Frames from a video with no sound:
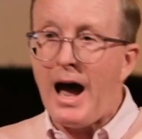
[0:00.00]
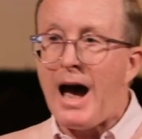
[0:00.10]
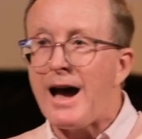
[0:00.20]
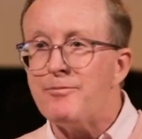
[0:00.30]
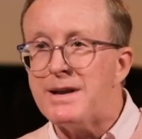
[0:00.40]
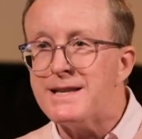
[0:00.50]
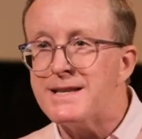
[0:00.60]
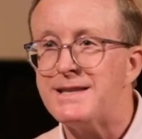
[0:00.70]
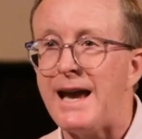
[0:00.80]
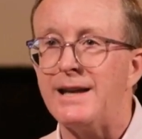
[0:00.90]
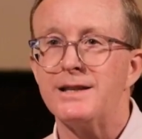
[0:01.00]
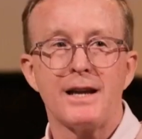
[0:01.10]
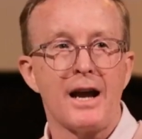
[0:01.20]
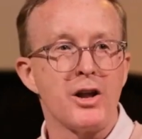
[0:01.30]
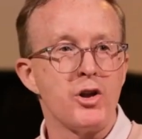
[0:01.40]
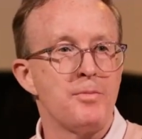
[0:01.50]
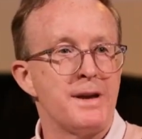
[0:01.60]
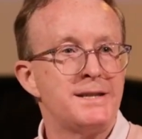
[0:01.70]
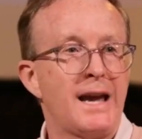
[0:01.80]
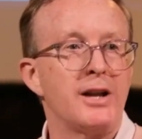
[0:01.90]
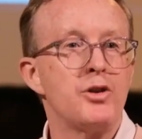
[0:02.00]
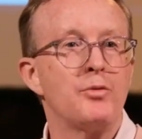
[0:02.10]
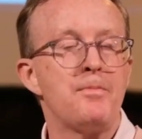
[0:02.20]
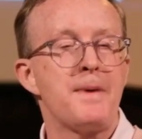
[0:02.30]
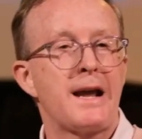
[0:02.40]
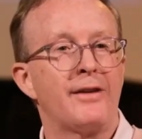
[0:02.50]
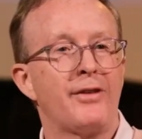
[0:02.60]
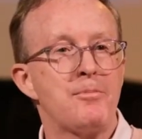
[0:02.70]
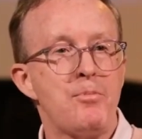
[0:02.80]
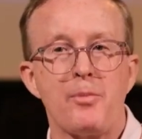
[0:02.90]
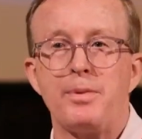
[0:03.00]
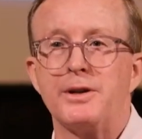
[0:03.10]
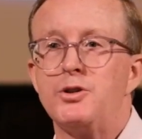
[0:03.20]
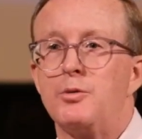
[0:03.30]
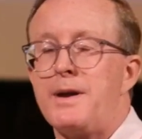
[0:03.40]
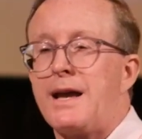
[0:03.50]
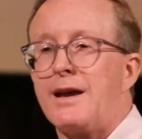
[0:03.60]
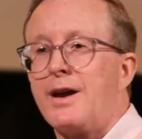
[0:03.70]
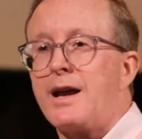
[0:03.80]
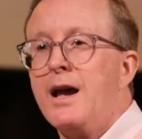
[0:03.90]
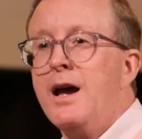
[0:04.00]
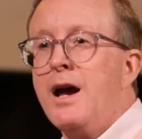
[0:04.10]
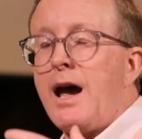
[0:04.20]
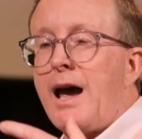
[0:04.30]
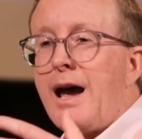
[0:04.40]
I've been sent, and you'll be sent. You'll be given purpose, you'll be given uh,